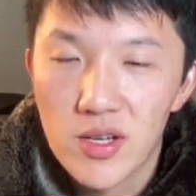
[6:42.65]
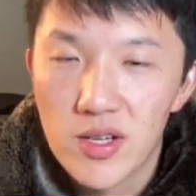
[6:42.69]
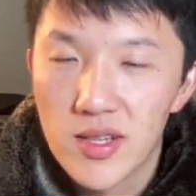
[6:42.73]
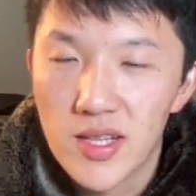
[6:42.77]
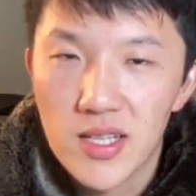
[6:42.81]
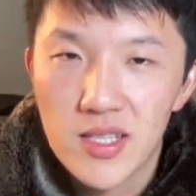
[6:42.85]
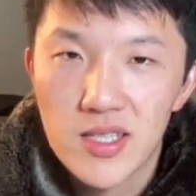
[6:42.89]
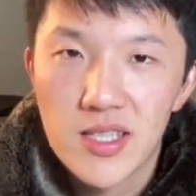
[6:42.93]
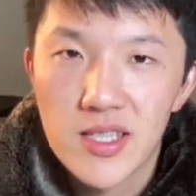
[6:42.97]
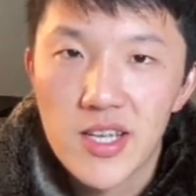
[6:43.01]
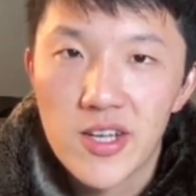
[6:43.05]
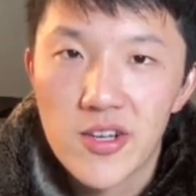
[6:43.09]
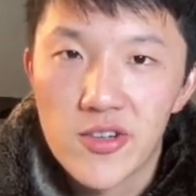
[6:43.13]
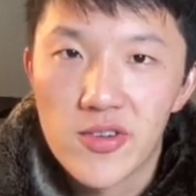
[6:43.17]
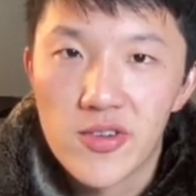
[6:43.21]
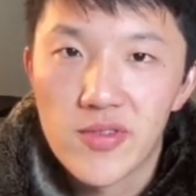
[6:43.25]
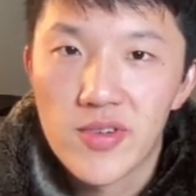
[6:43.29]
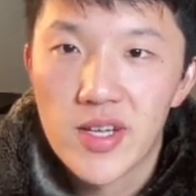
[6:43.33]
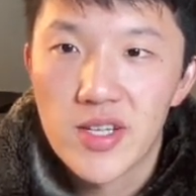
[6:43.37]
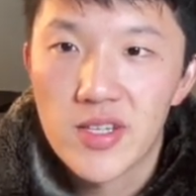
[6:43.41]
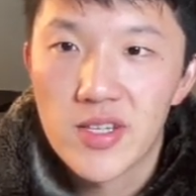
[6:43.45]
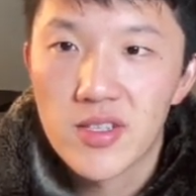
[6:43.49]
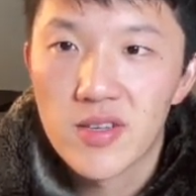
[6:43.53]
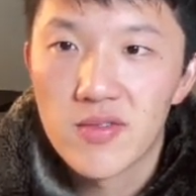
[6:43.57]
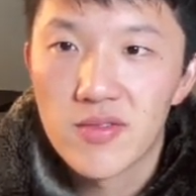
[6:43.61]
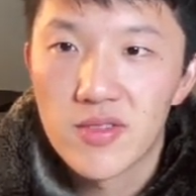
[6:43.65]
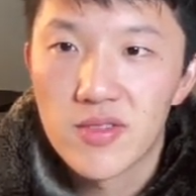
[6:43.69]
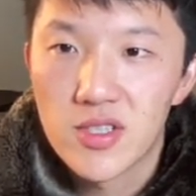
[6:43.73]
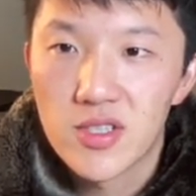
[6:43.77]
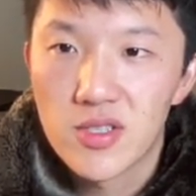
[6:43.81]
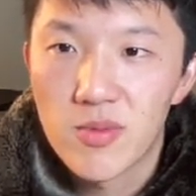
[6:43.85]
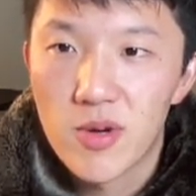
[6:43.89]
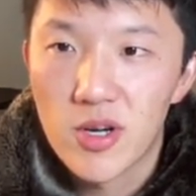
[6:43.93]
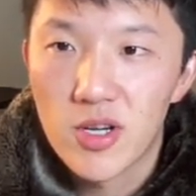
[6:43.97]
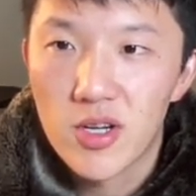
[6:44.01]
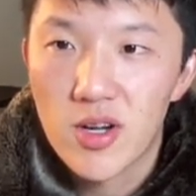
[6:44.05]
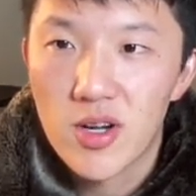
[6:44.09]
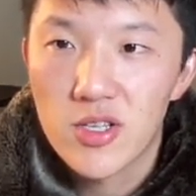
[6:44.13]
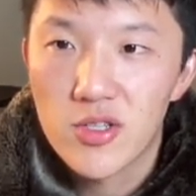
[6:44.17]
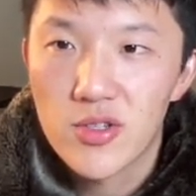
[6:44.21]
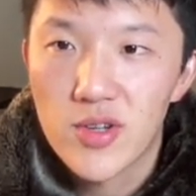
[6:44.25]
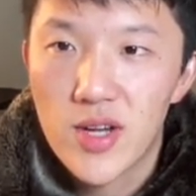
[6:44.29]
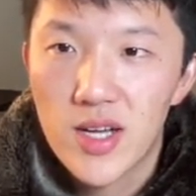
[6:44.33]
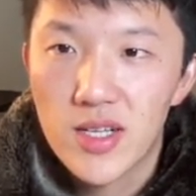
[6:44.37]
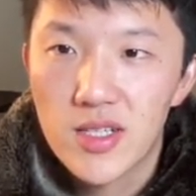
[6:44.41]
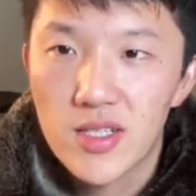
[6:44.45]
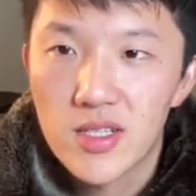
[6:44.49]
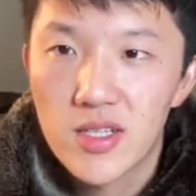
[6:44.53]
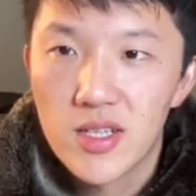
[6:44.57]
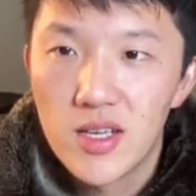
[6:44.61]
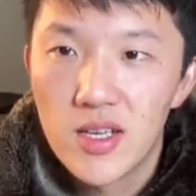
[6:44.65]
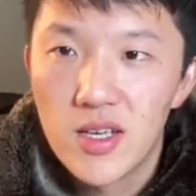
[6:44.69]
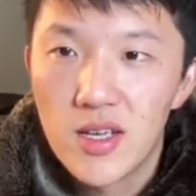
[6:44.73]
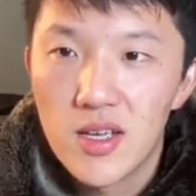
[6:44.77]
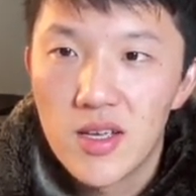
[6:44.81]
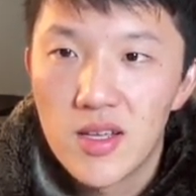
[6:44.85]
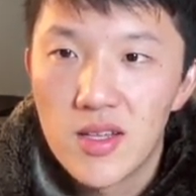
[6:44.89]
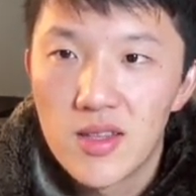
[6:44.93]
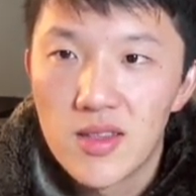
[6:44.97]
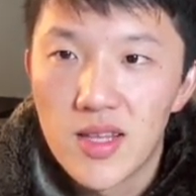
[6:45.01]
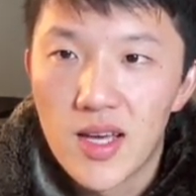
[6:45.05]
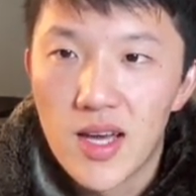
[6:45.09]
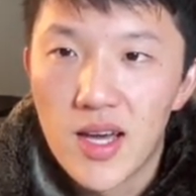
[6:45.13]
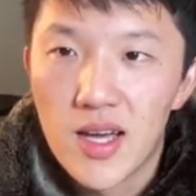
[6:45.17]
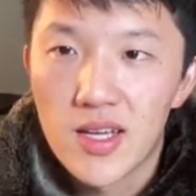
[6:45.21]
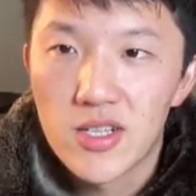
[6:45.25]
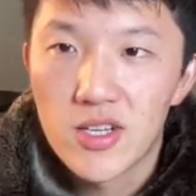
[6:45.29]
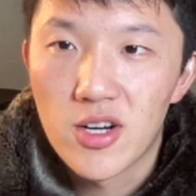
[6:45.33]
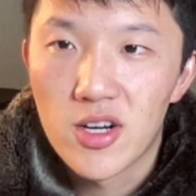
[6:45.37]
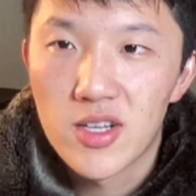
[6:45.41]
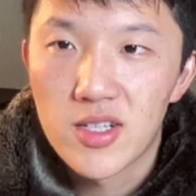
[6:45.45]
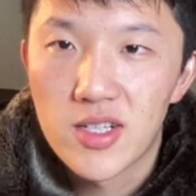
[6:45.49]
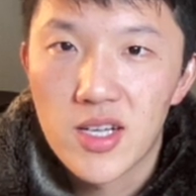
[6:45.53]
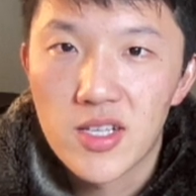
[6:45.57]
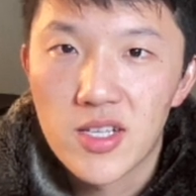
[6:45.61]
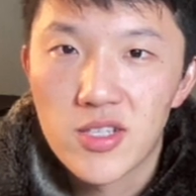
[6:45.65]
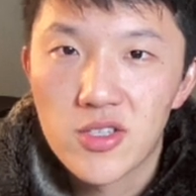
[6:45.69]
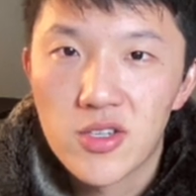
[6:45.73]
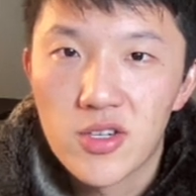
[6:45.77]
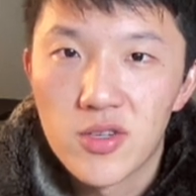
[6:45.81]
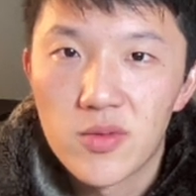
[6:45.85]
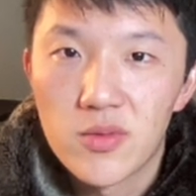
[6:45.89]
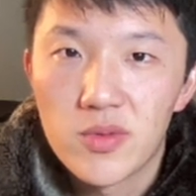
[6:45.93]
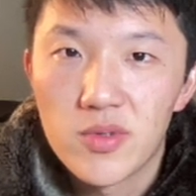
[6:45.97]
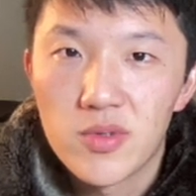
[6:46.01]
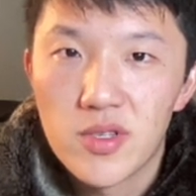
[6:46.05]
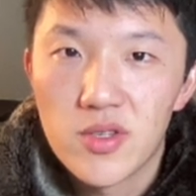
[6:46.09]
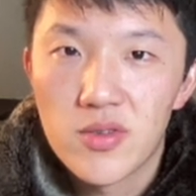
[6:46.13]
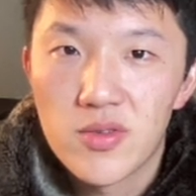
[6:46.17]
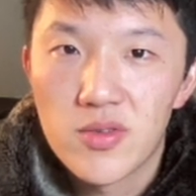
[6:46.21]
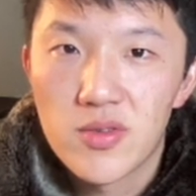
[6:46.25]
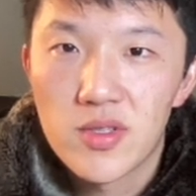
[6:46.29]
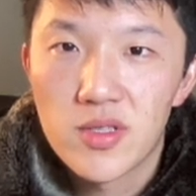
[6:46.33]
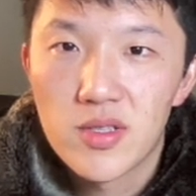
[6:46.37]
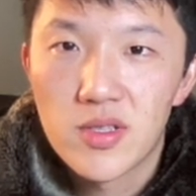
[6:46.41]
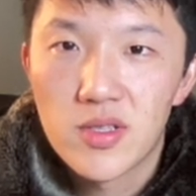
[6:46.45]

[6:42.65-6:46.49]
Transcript: And that's the interface of the smart contract that our test code will use.